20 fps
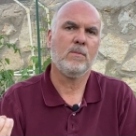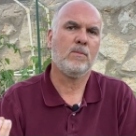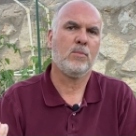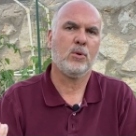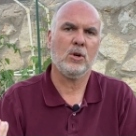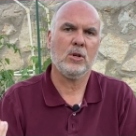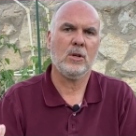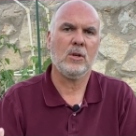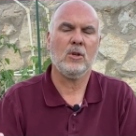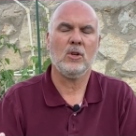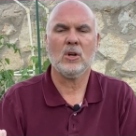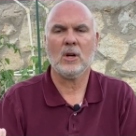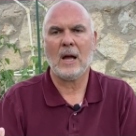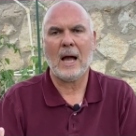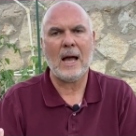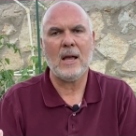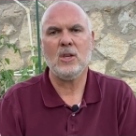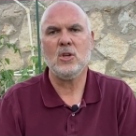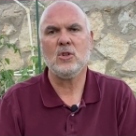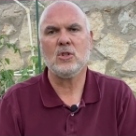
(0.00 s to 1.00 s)
put your,
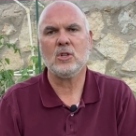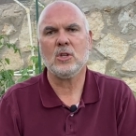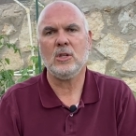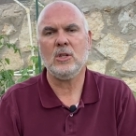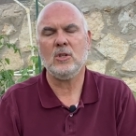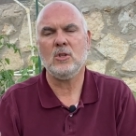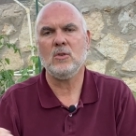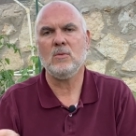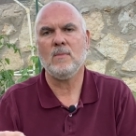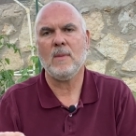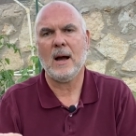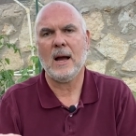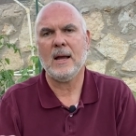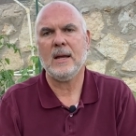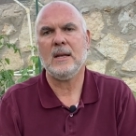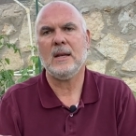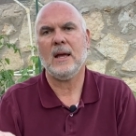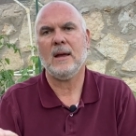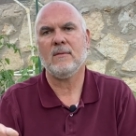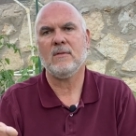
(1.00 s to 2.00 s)
I usually do
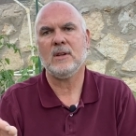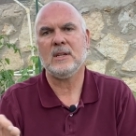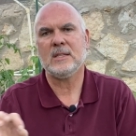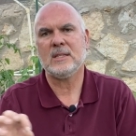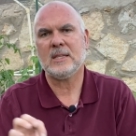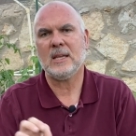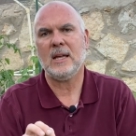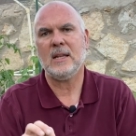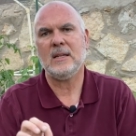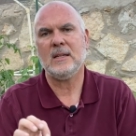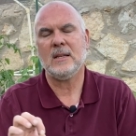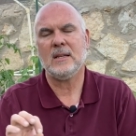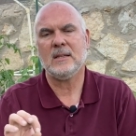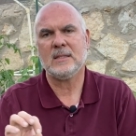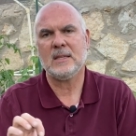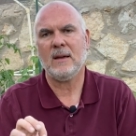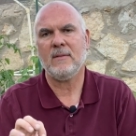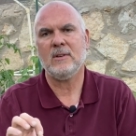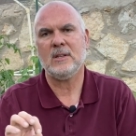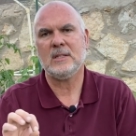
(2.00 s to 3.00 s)
mine every sen,
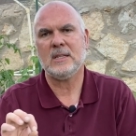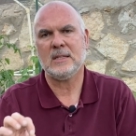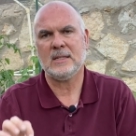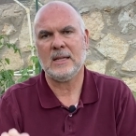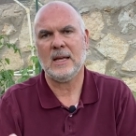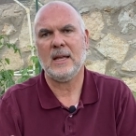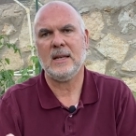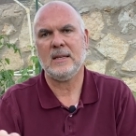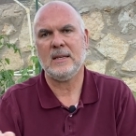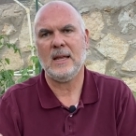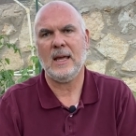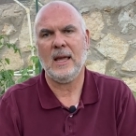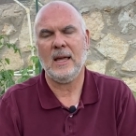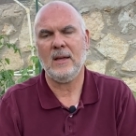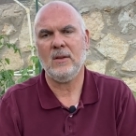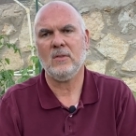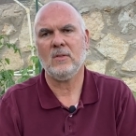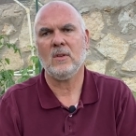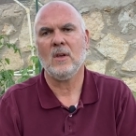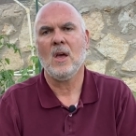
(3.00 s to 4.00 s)
seven to 10
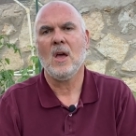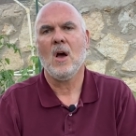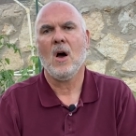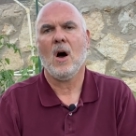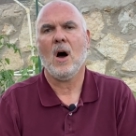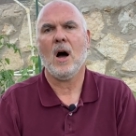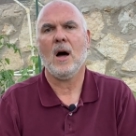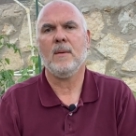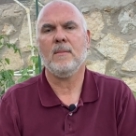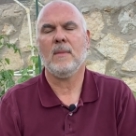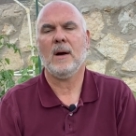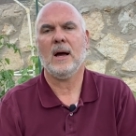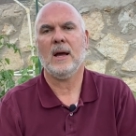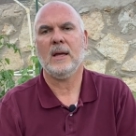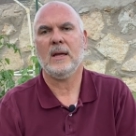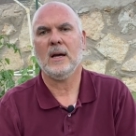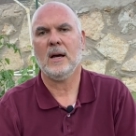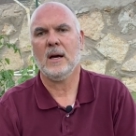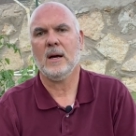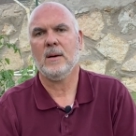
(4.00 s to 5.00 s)
days on
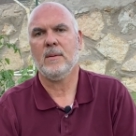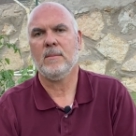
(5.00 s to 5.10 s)
my, uh,